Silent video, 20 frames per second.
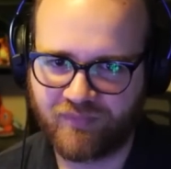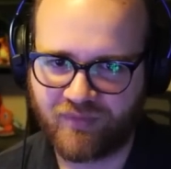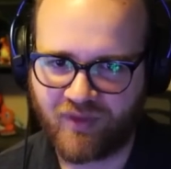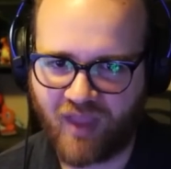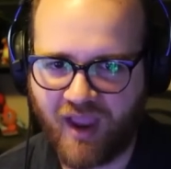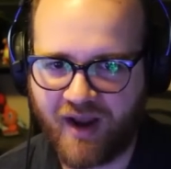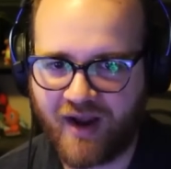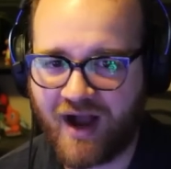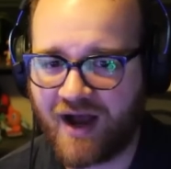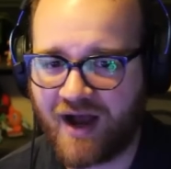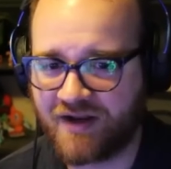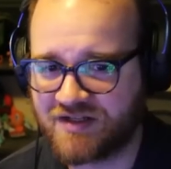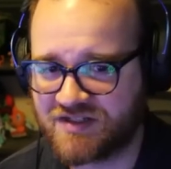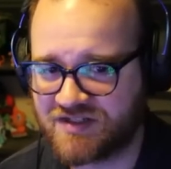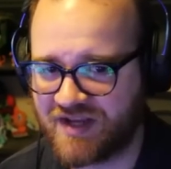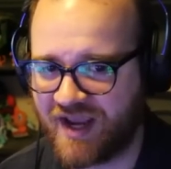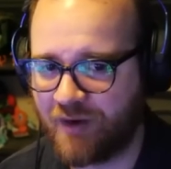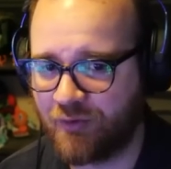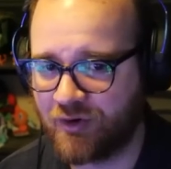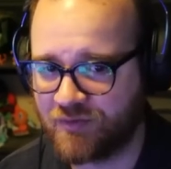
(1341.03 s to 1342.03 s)
And
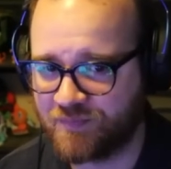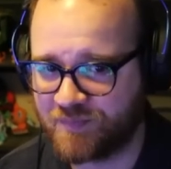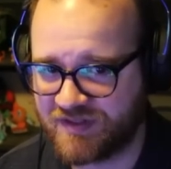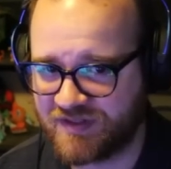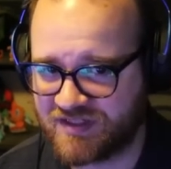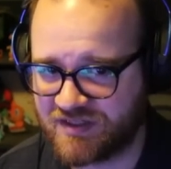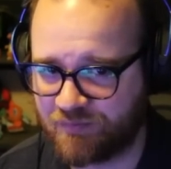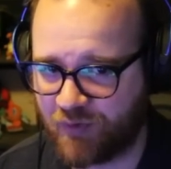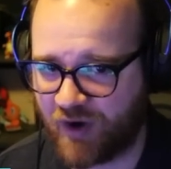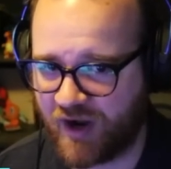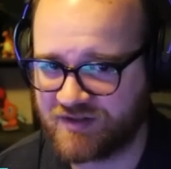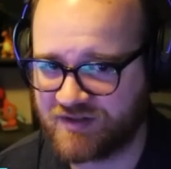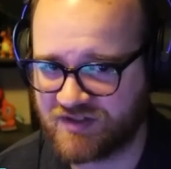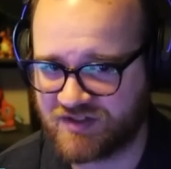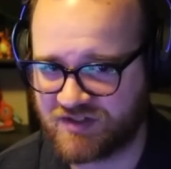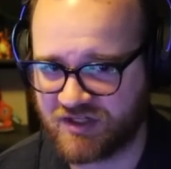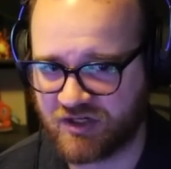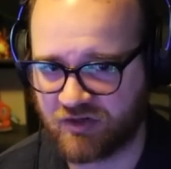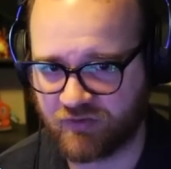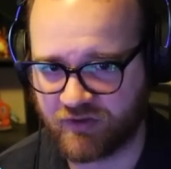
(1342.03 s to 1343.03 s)
honestly, I wouldn't be surprised to
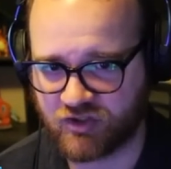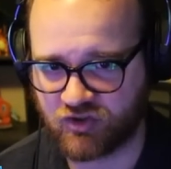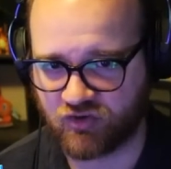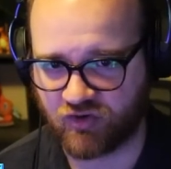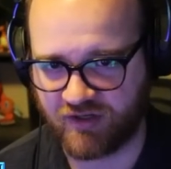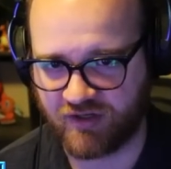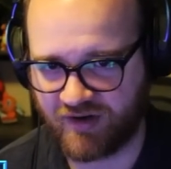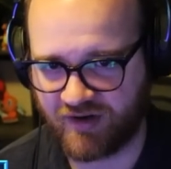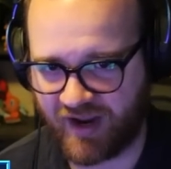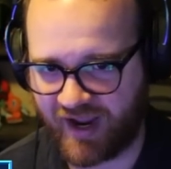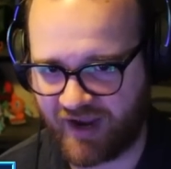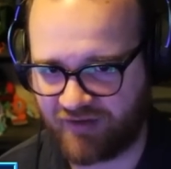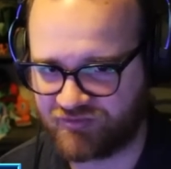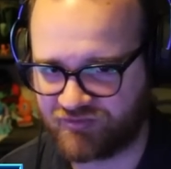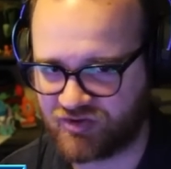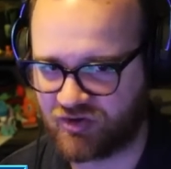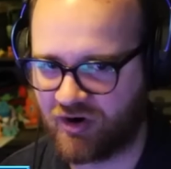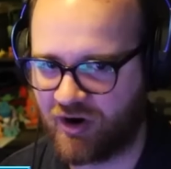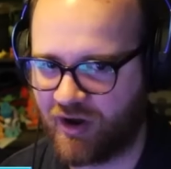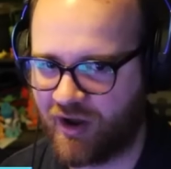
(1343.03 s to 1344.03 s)
see a retreat
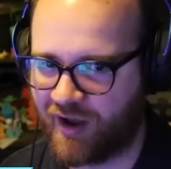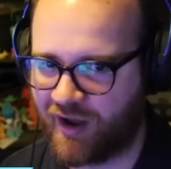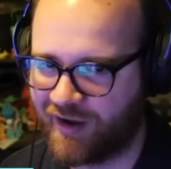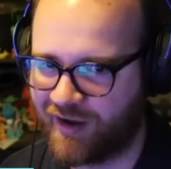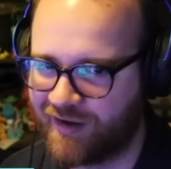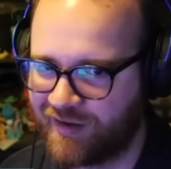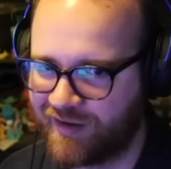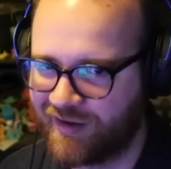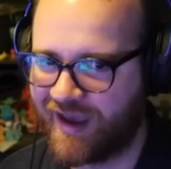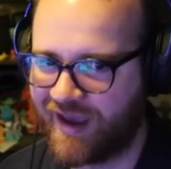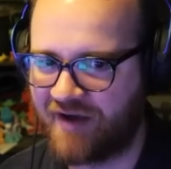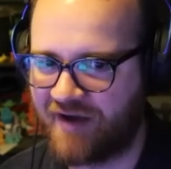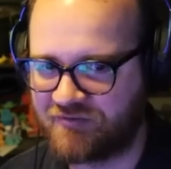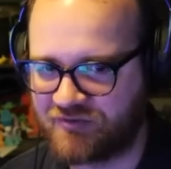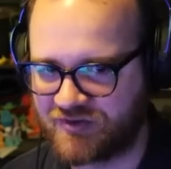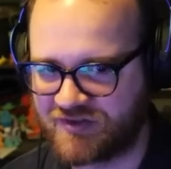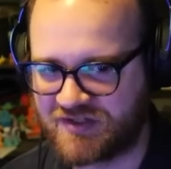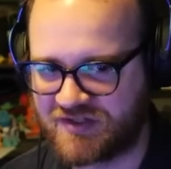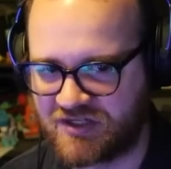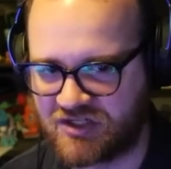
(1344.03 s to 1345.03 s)
after
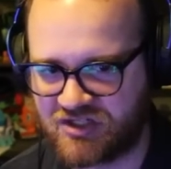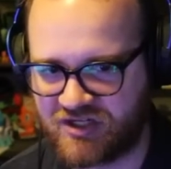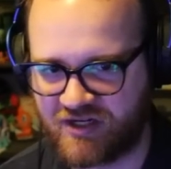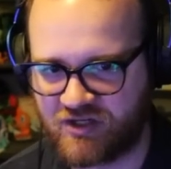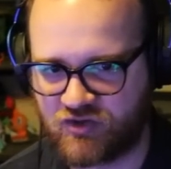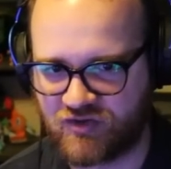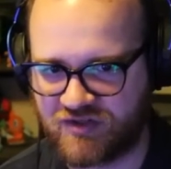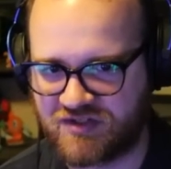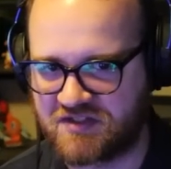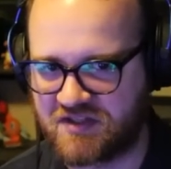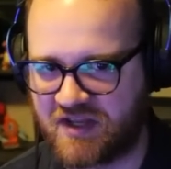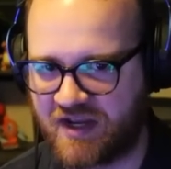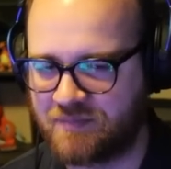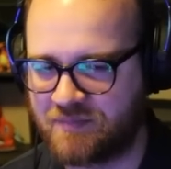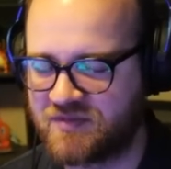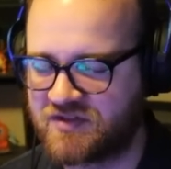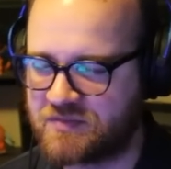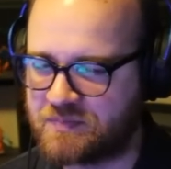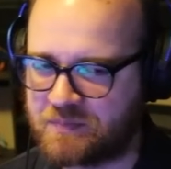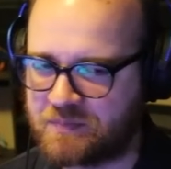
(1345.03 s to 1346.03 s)
this Enchantress slams.